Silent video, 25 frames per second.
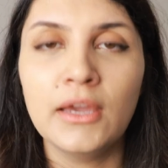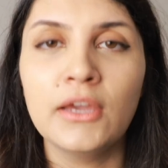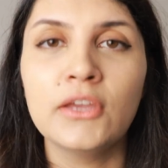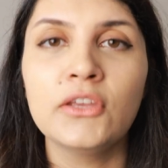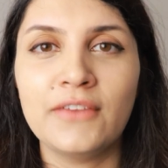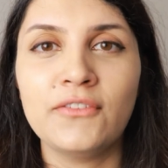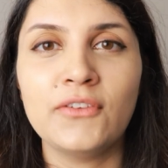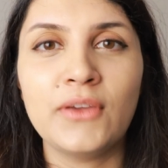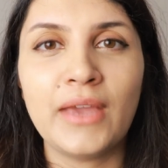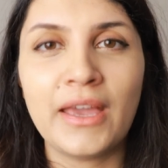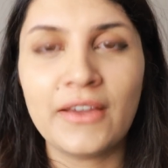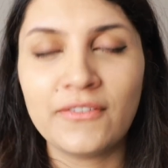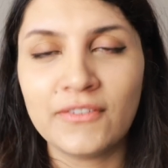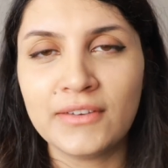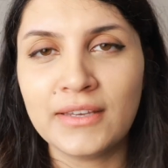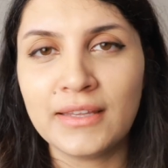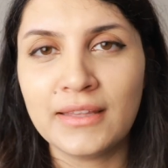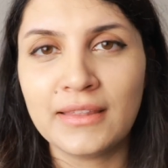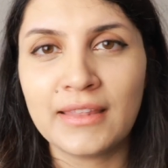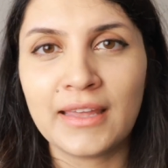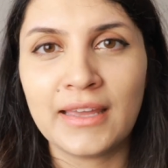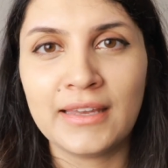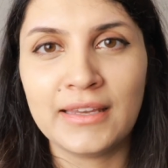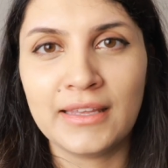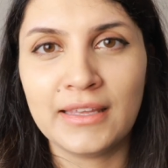If you ever
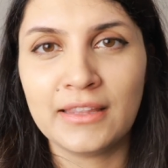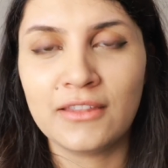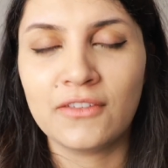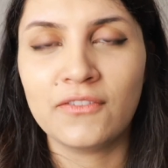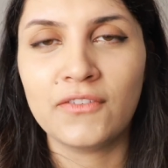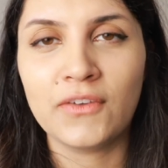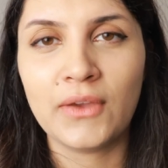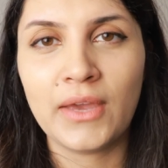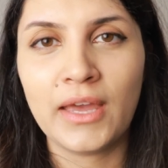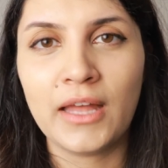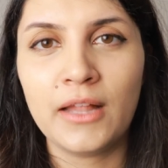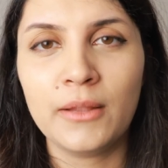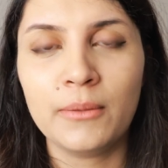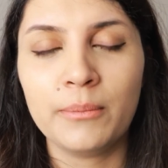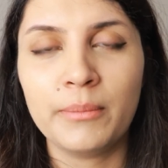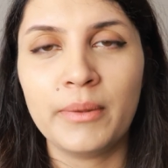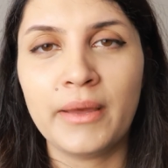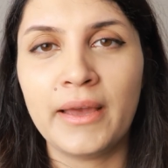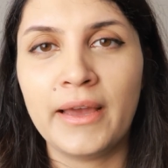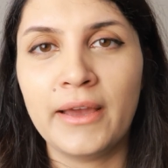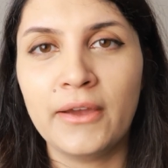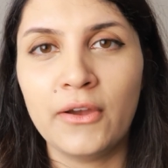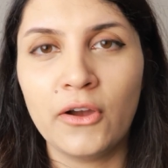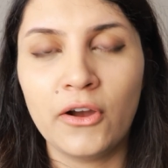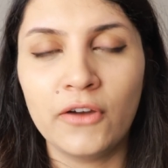need any interview help,
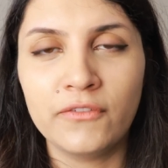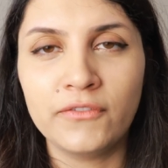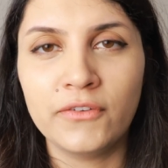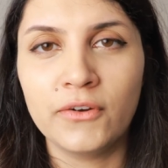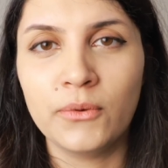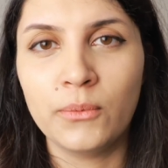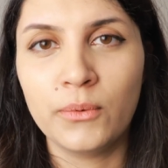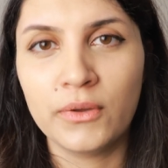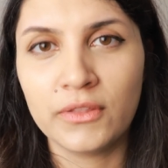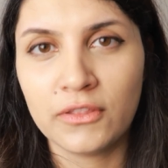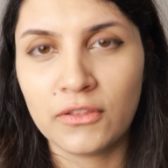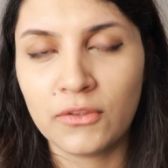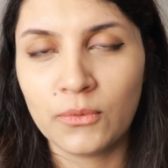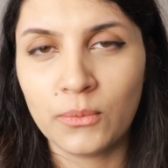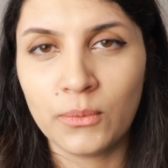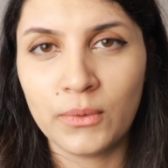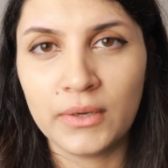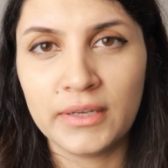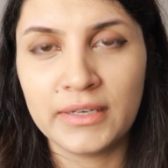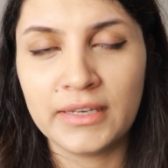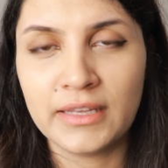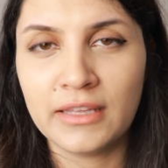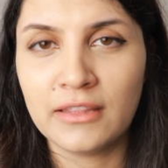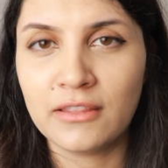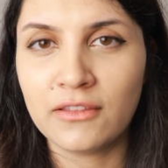I offer
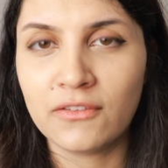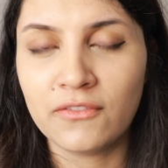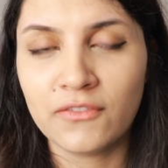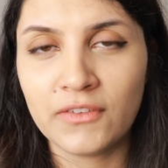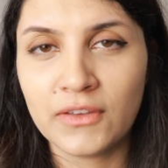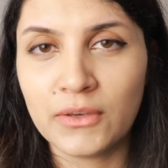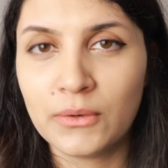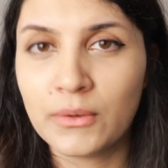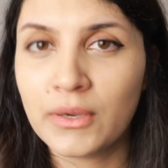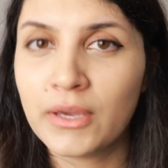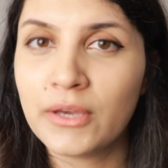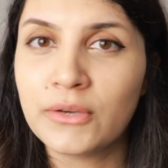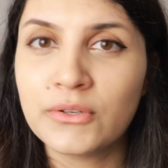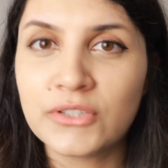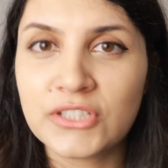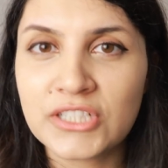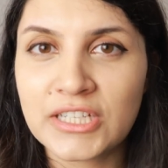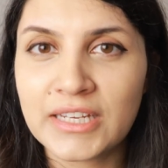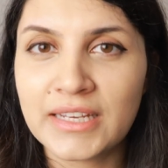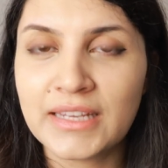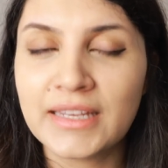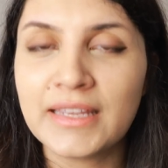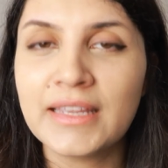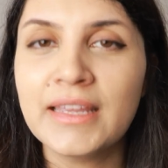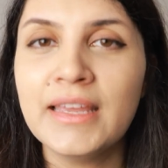one-to-one interview
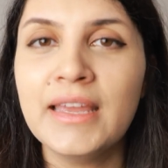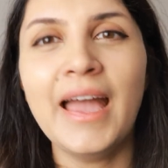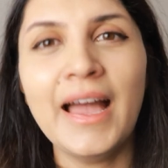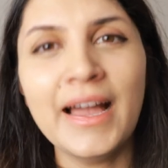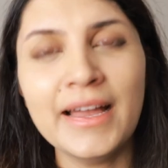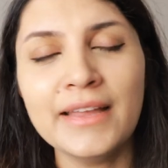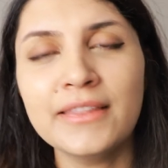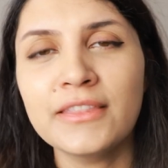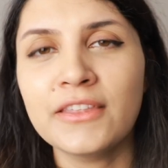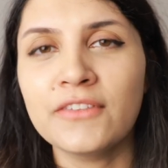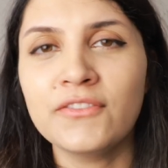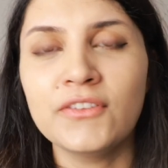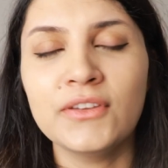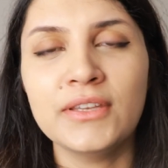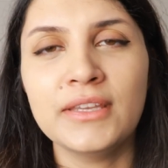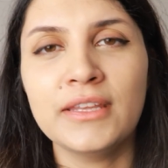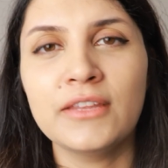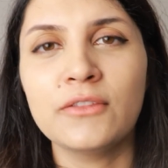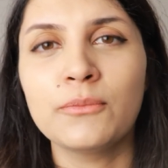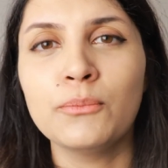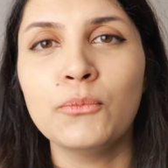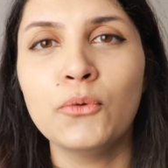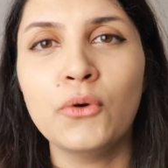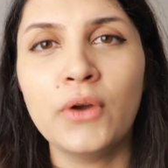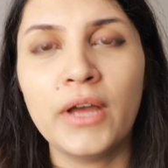coaching. And if you
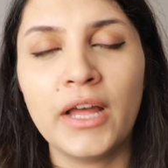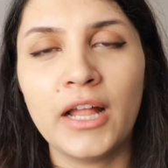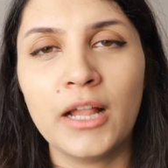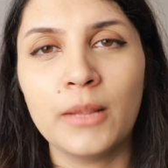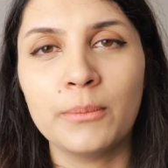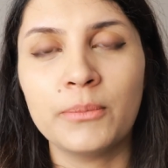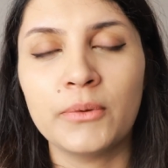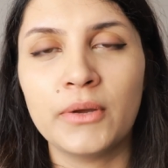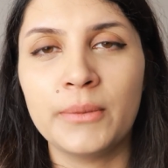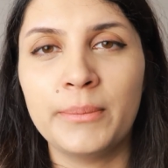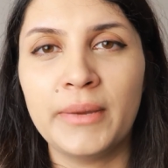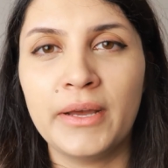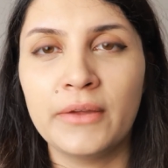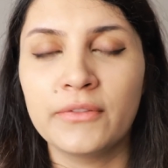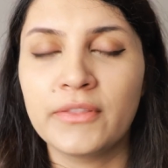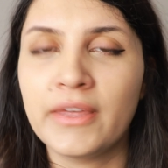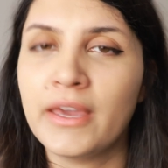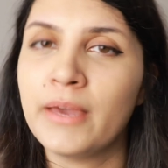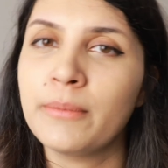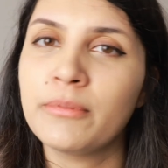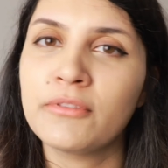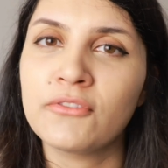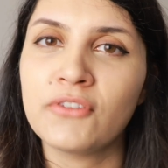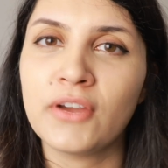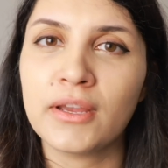need more help about the
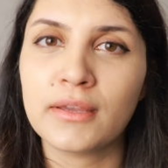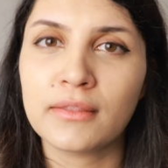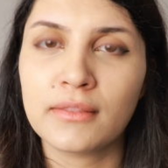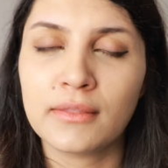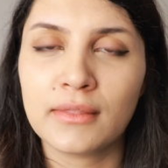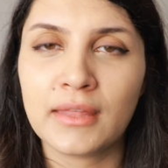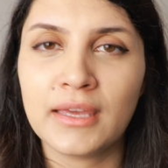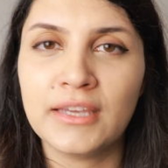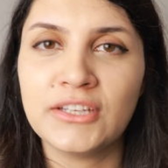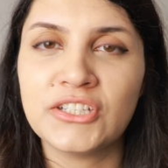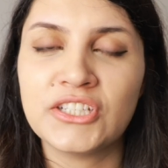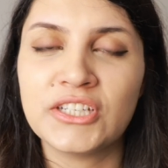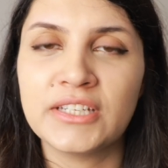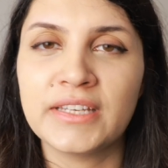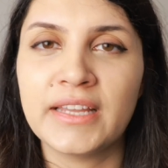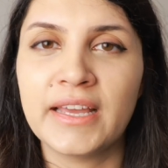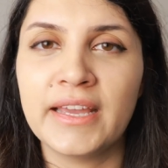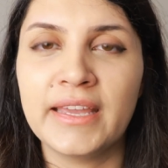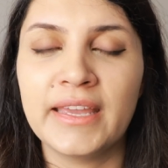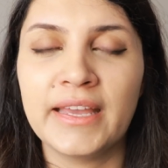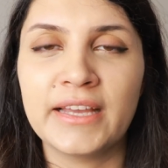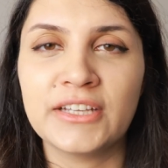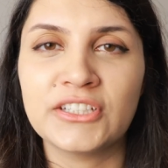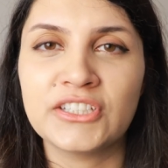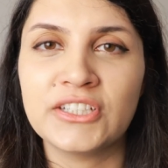abstract station,
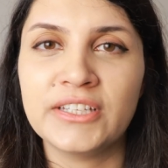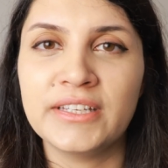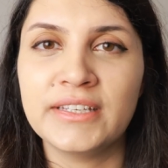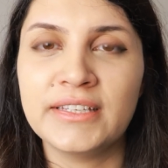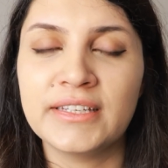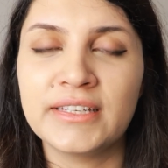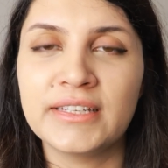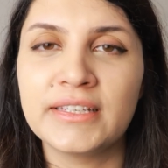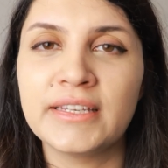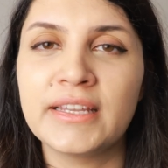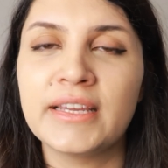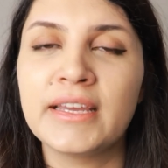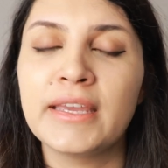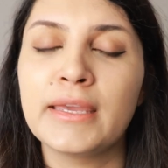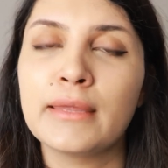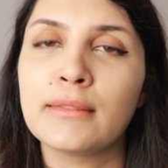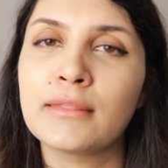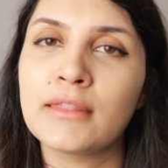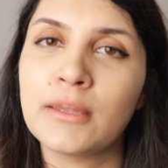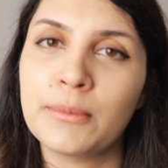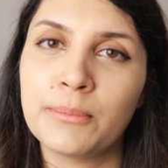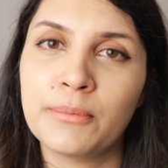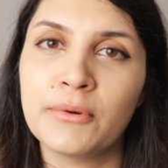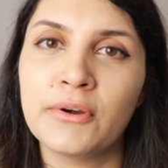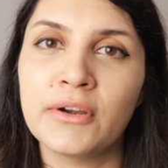I actually done a
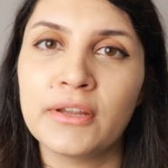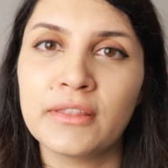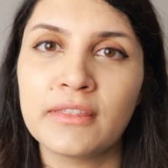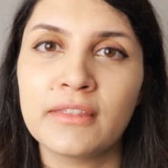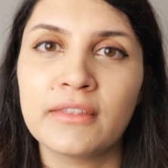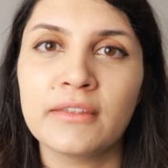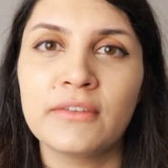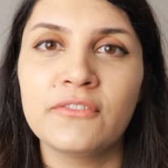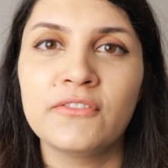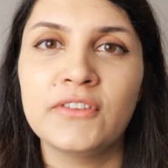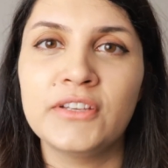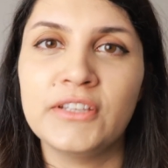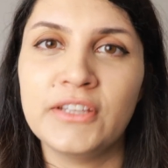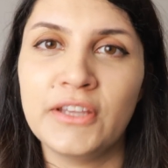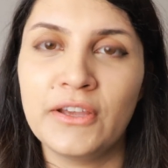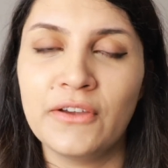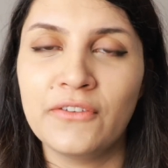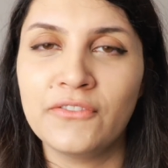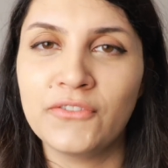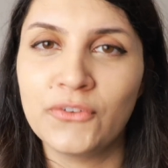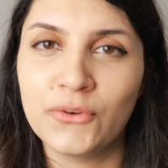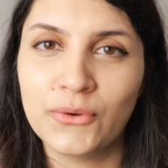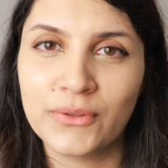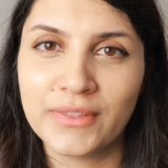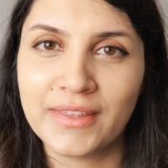separate video
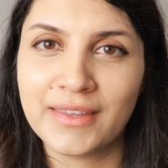for